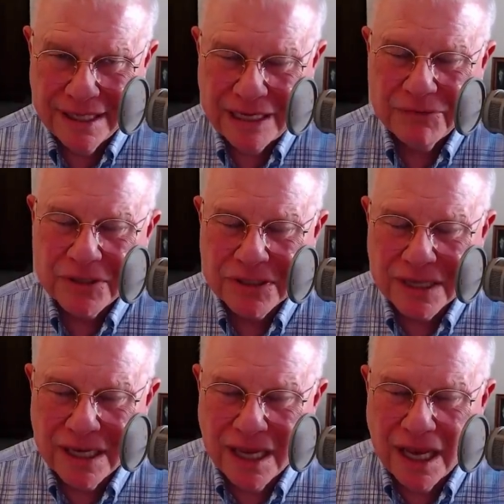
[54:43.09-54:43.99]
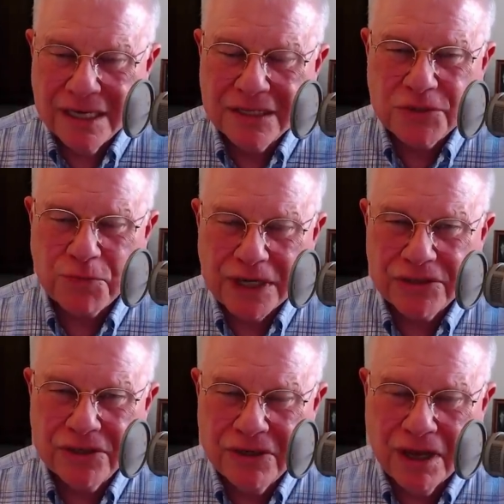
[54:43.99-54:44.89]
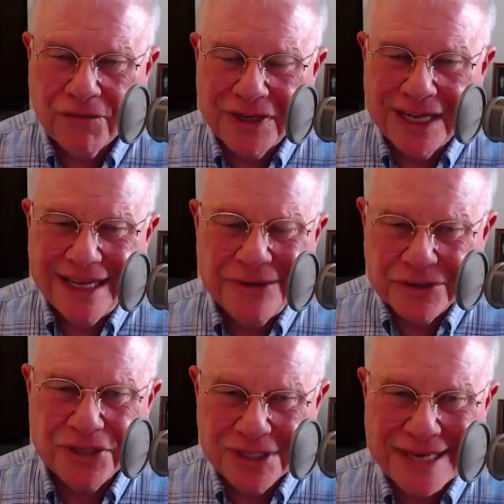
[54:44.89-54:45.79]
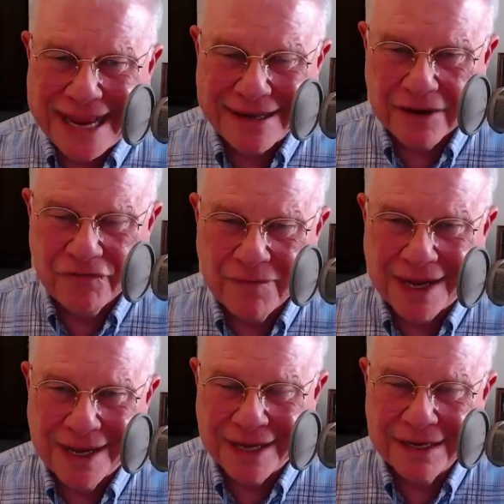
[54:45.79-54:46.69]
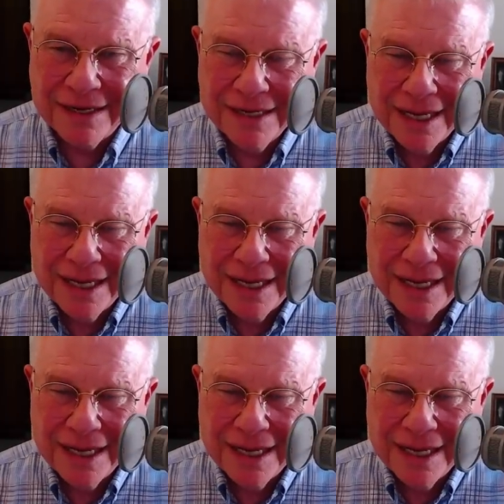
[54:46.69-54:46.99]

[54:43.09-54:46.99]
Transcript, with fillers: It was an expression of an inner state of mind